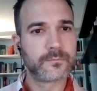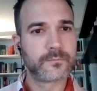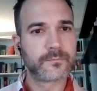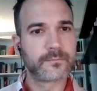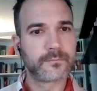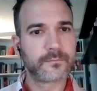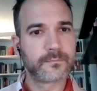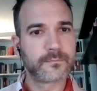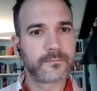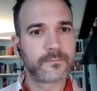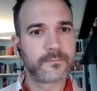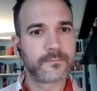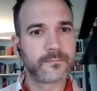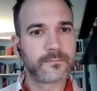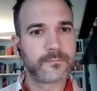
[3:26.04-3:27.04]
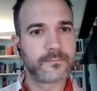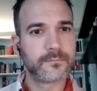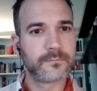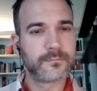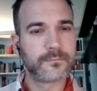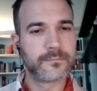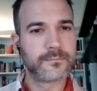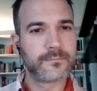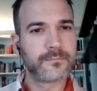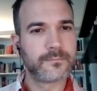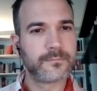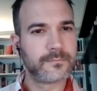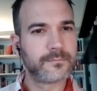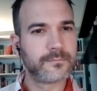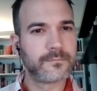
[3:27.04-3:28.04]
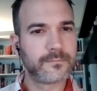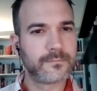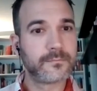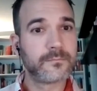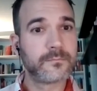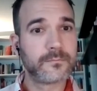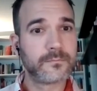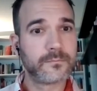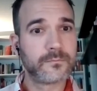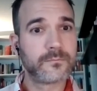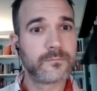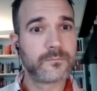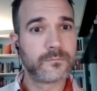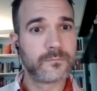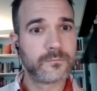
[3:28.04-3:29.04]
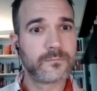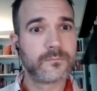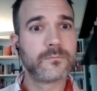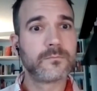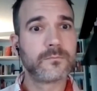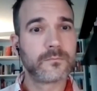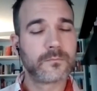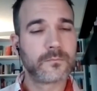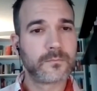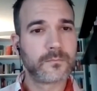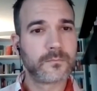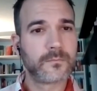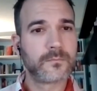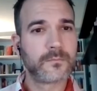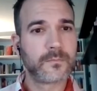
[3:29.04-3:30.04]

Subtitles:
(silent)